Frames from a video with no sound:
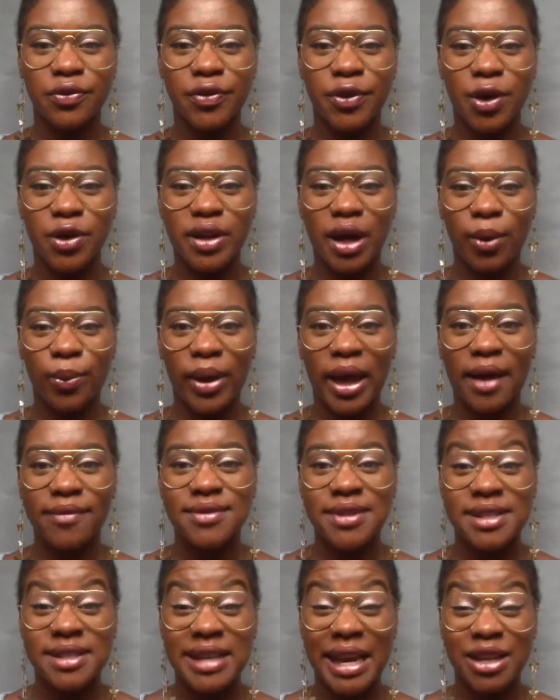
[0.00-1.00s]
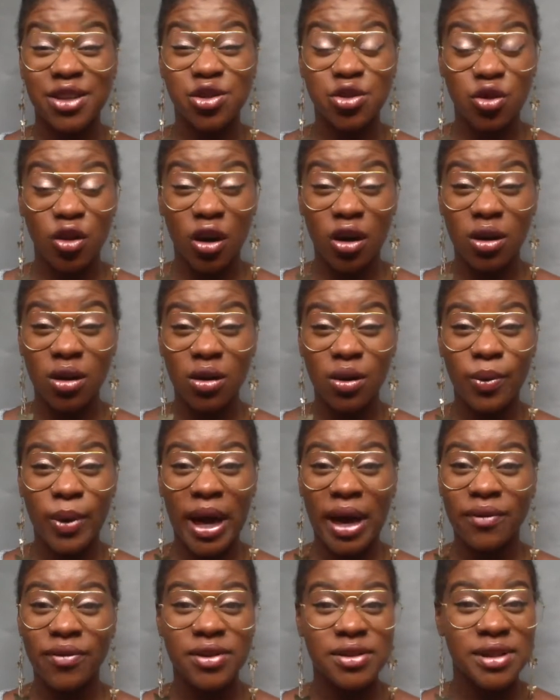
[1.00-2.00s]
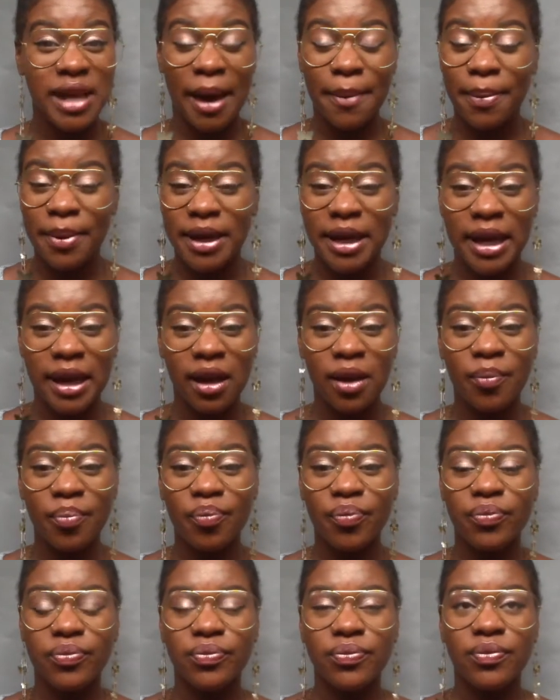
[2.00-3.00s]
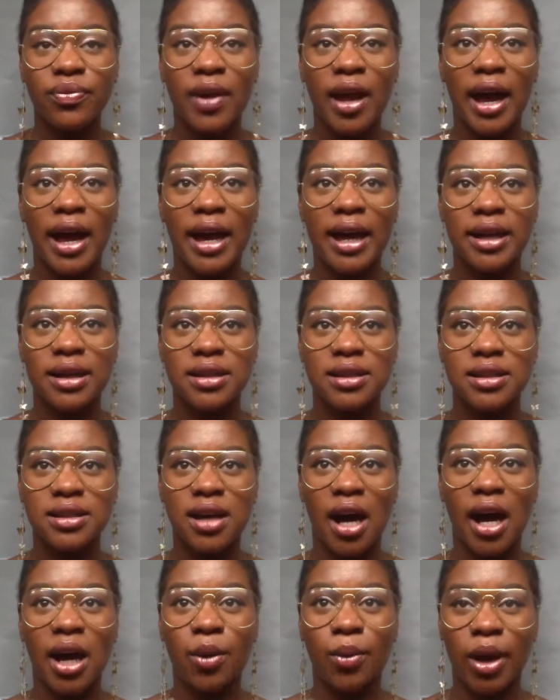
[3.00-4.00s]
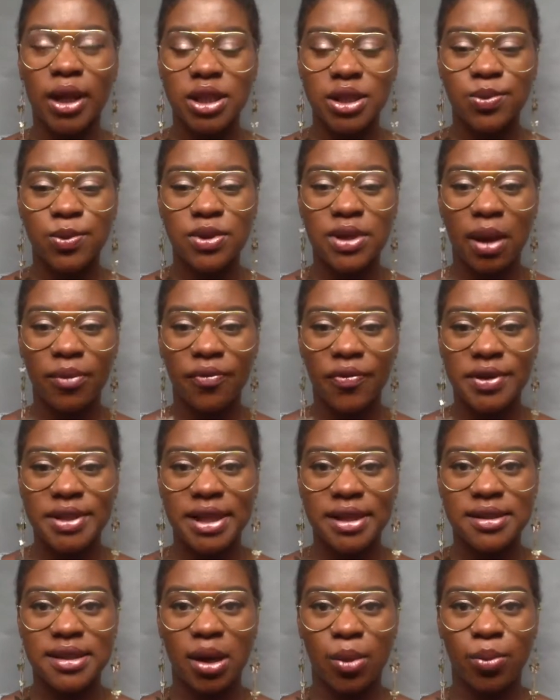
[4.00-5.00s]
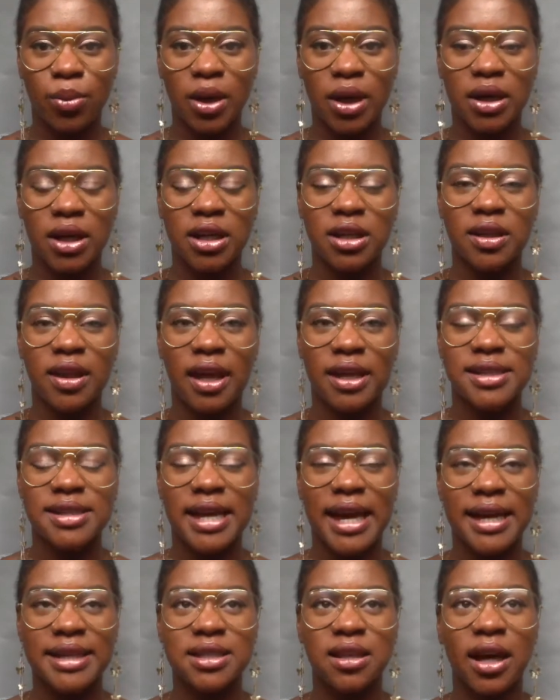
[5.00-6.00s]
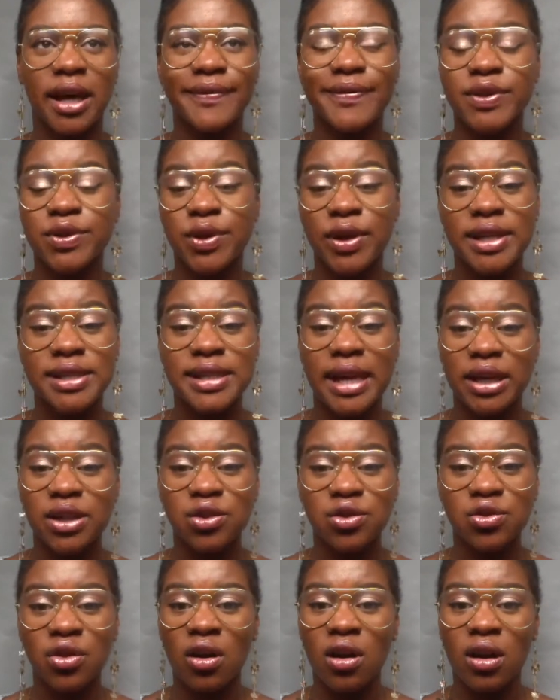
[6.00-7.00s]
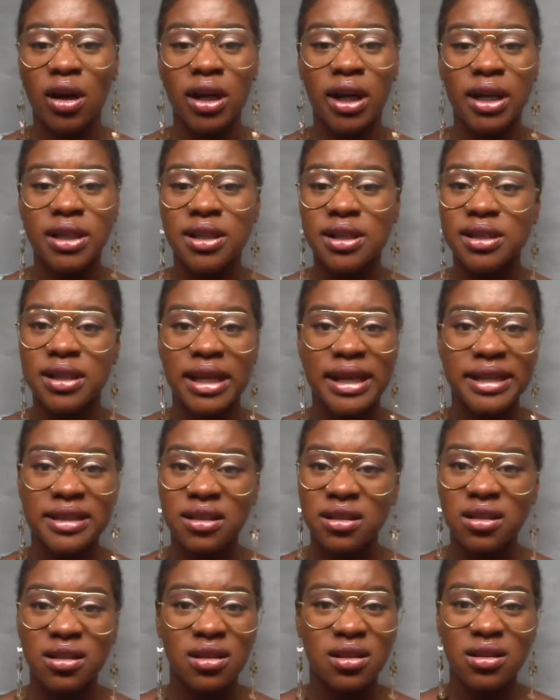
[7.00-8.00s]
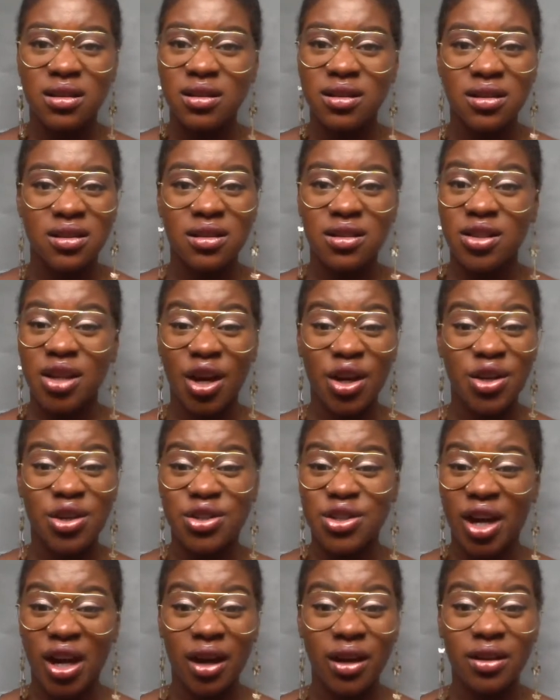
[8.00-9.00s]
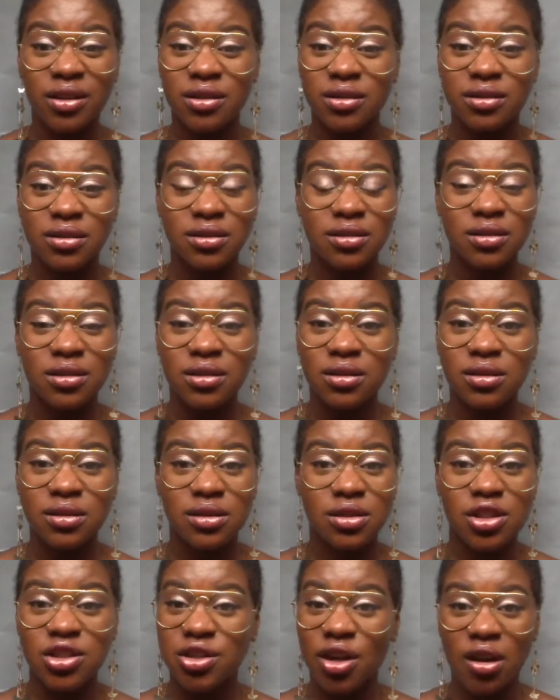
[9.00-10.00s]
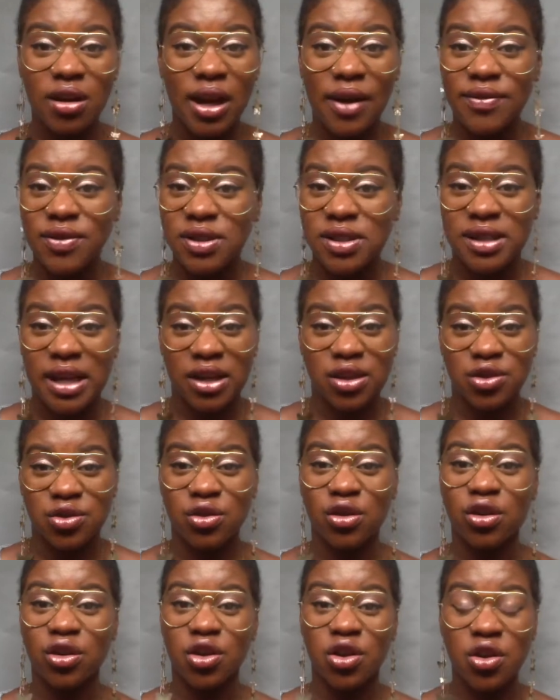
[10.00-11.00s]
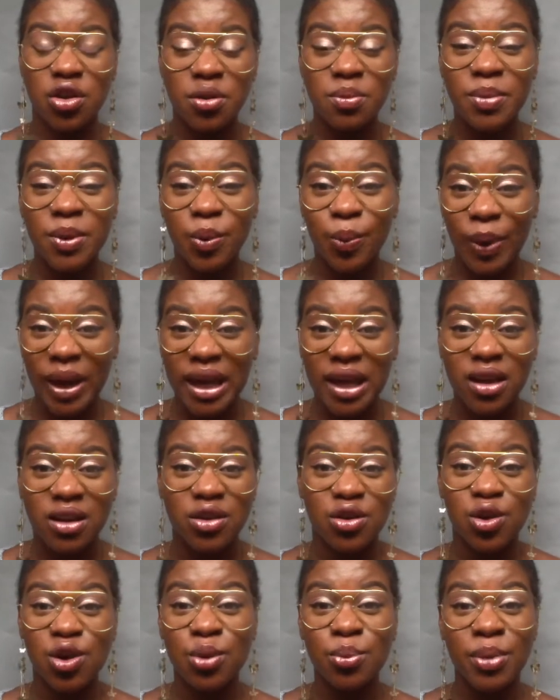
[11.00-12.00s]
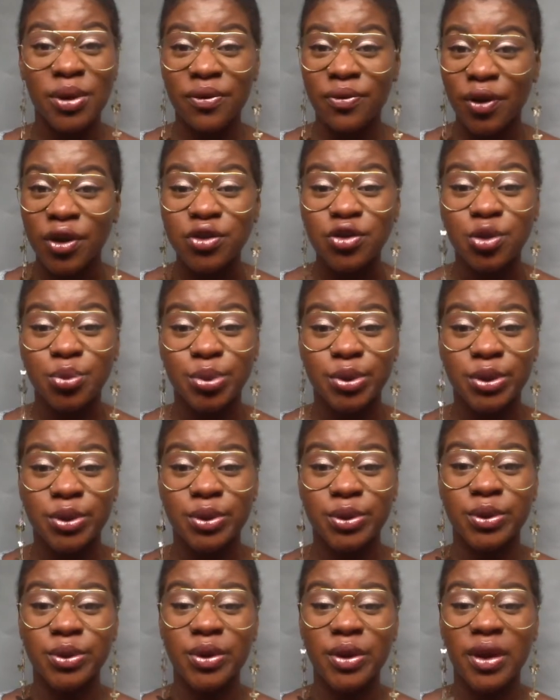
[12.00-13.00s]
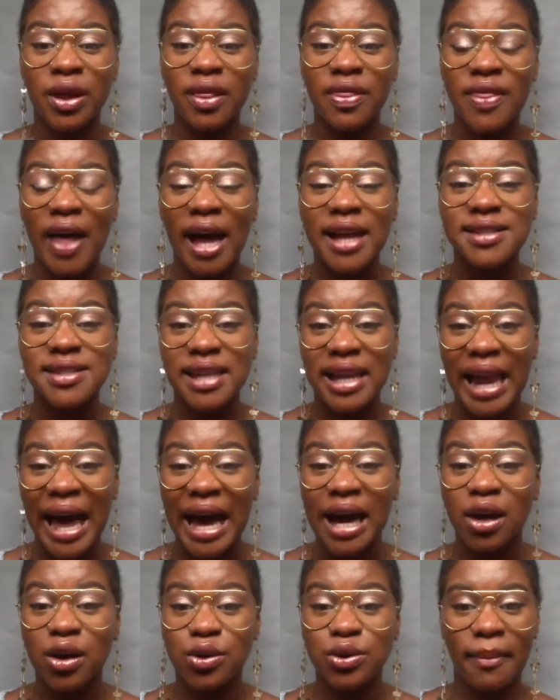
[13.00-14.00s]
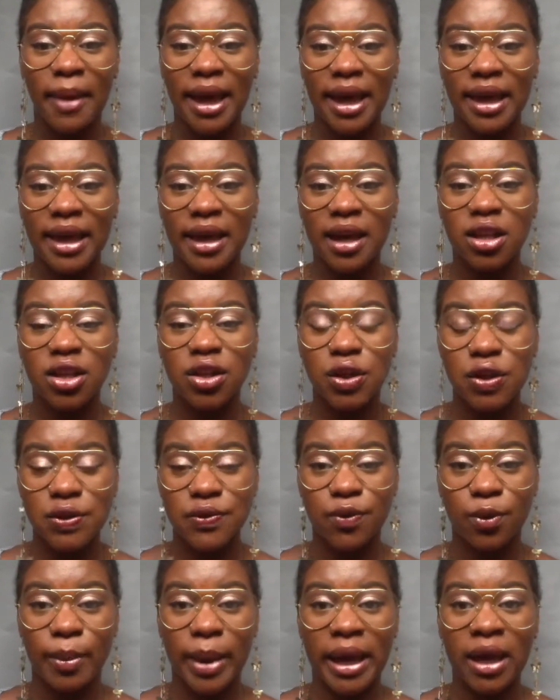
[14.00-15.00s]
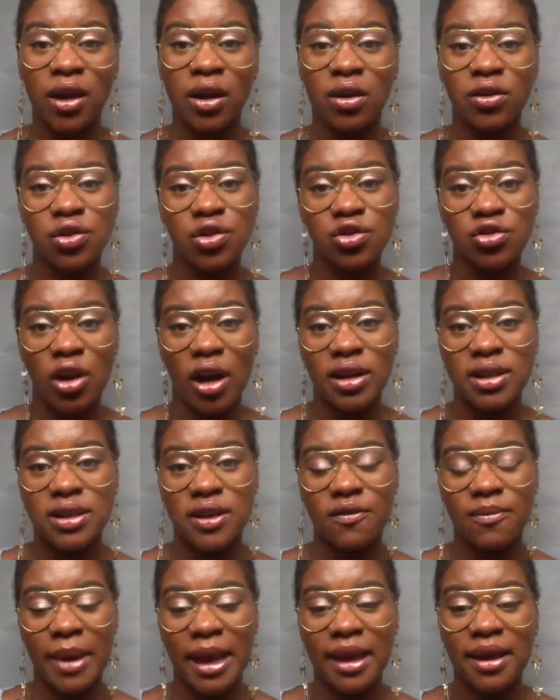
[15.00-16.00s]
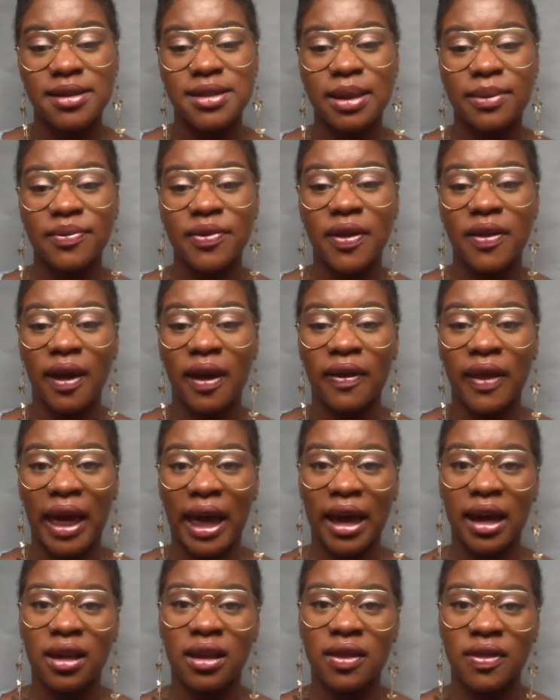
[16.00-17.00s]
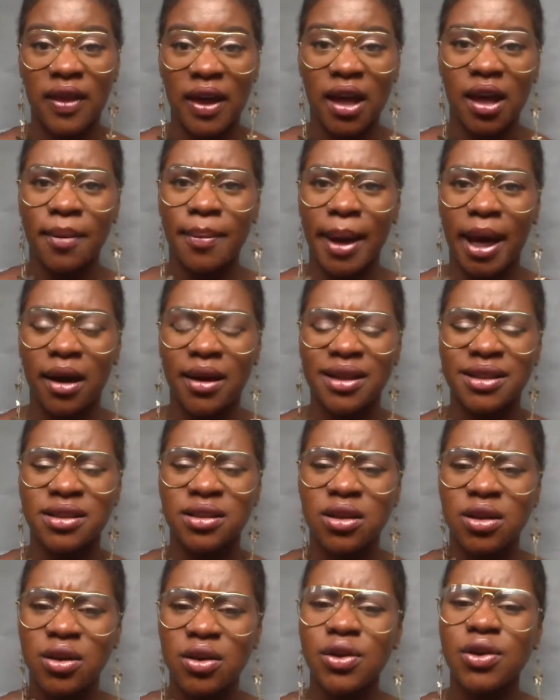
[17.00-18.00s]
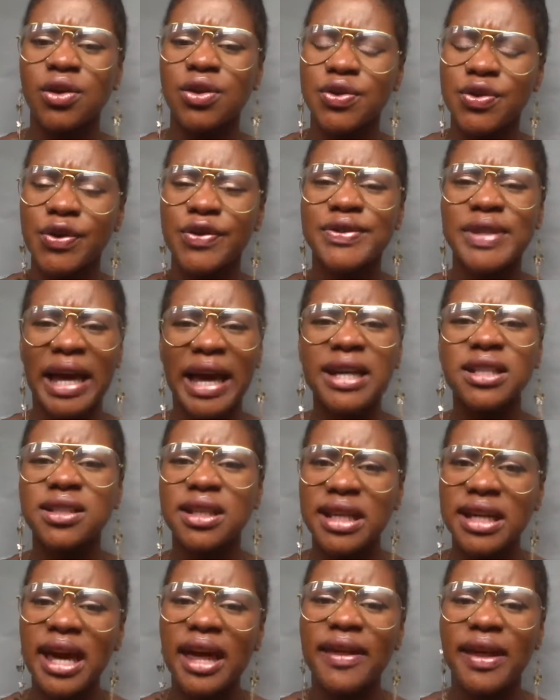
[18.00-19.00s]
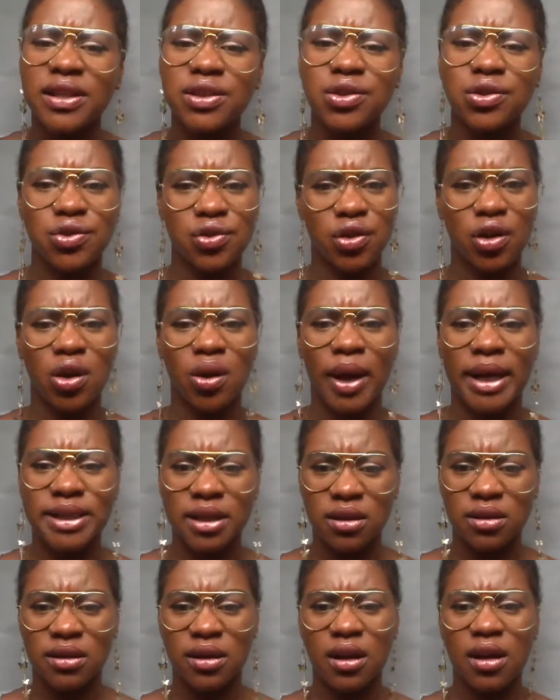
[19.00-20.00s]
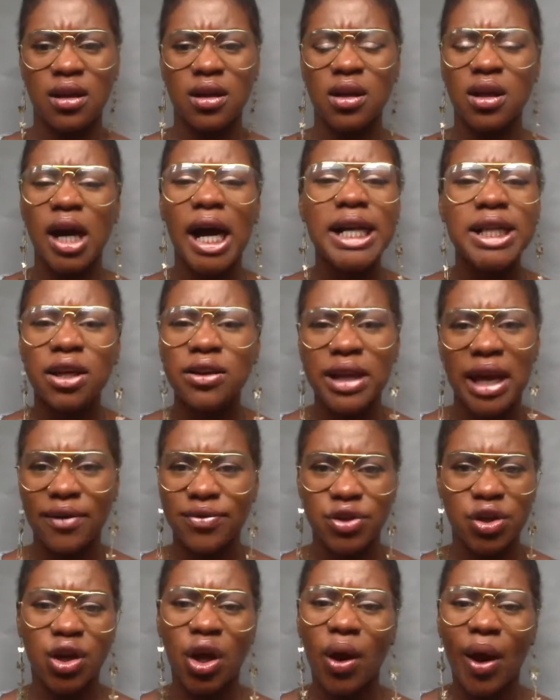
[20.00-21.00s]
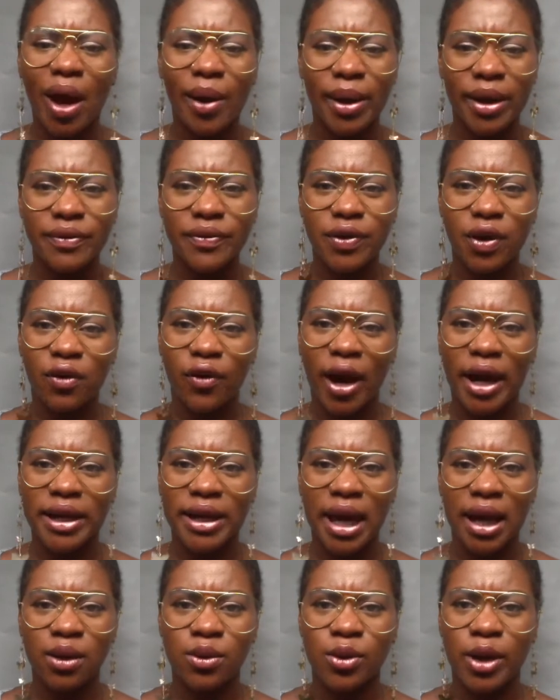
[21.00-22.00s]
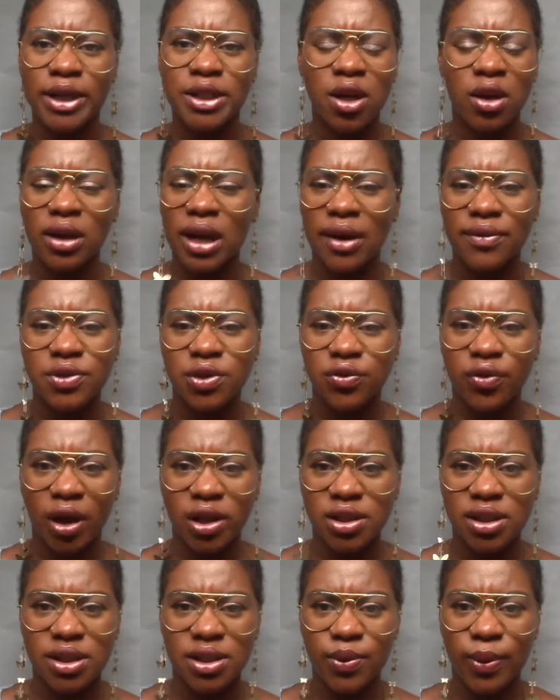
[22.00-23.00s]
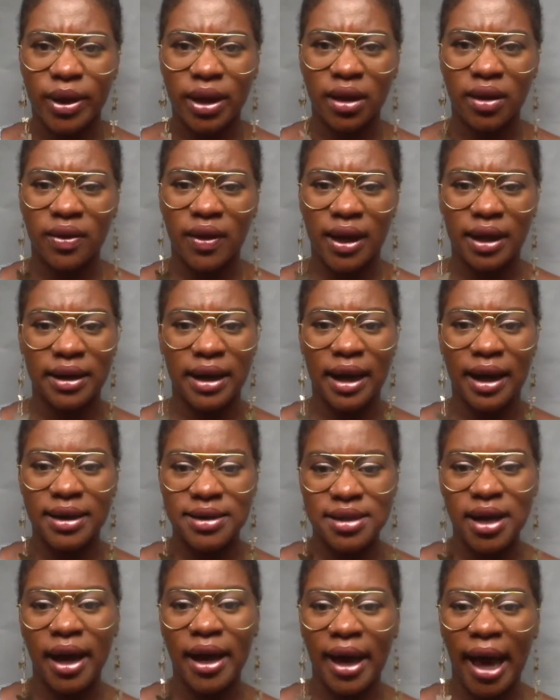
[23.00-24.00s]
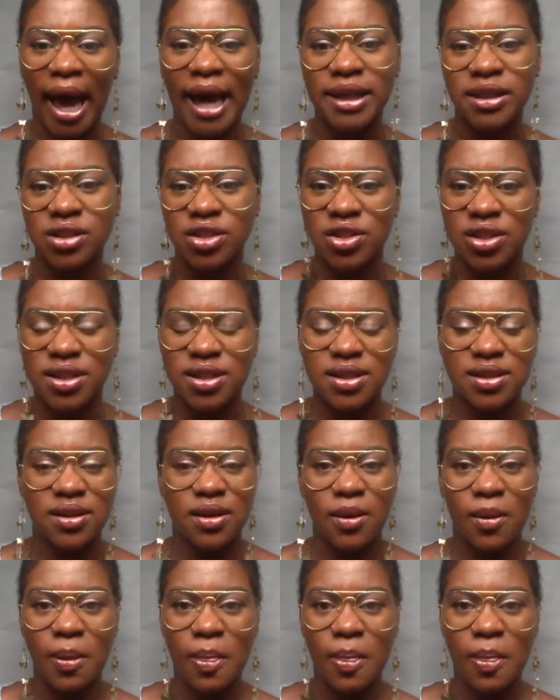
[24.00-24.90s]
feel that we have to stay strong whatever's happening. And I once was comforting someone and they said, I've just got to stay strong. And I just said, no, you don't. You don't have to stay strong. You can be weak. You can be vulnerable. That's allowed. Make it useful. Make it constructive. Make it something that they can think about and sort of say, actually, yeah, that's true. I don't have to know how I feel right now, or I don't have to rush into anything next. I can just